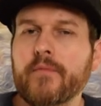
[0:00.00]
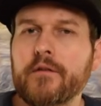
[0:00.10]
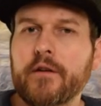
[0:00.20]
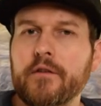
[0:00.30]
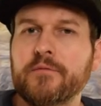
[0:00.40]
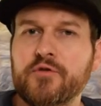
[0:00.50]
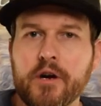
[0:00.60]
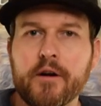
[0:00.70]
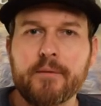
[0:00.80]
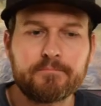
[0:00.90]
Definitely some
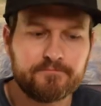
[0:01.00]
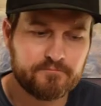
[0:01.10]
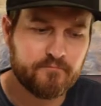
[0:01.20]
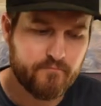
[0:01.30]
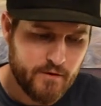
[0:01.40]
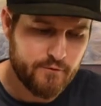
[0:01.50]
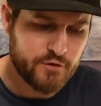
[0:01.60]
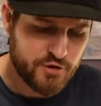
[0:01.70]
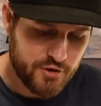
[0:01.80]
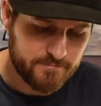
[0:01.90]
sherry, for
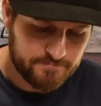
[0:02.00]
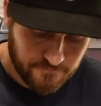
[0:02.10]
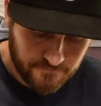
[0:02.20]
sure.